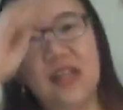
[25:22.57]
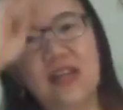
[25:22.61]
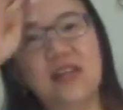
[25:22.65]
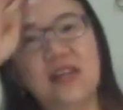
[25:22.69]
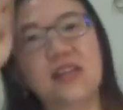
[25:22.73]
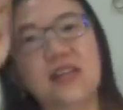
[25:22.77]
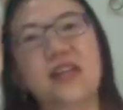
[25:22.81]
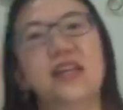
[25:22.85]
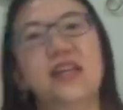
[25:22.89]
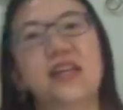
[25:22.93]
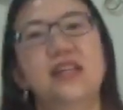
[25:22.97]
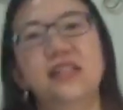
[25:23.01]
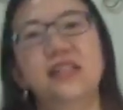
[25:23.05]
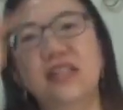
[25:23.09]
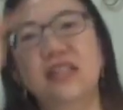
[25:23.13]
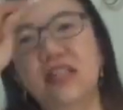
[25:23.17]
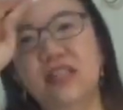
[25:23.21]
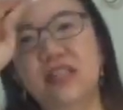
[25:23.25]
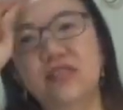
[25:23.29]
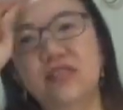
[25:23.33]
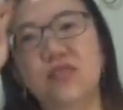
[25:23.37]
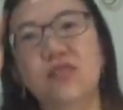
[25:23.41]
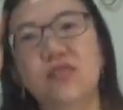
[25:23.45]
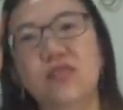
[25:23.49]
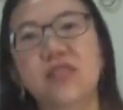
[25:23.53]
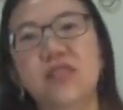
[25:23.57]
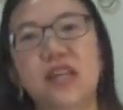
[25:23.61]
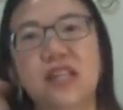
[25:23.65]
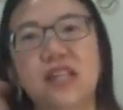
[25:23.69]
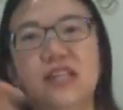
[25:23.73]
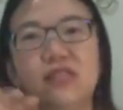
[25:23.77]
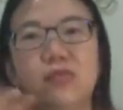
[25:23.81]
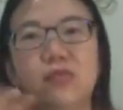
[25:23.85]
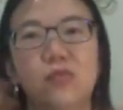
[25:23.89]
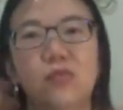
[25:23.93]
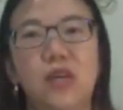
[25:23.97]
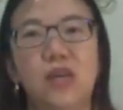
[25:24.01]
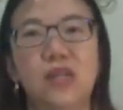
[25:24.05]
Okay, so that
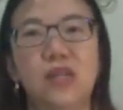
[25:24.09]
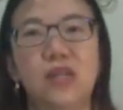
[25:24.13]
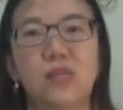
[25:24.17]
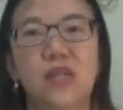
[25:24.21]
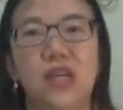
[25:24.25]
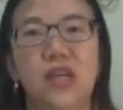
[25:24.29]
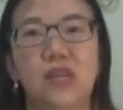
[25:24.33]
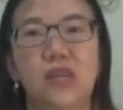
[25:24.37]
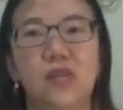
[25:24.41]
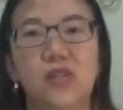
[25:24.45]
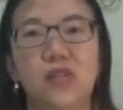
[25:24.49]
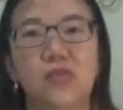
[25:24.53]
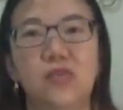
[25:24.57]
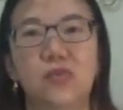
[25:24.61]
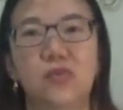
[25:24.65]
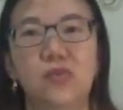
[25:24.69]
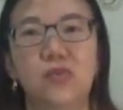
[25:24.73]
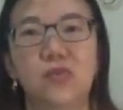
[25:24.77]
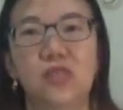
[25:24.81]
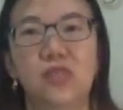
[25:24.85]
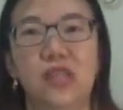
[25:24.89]
is what we are going to do.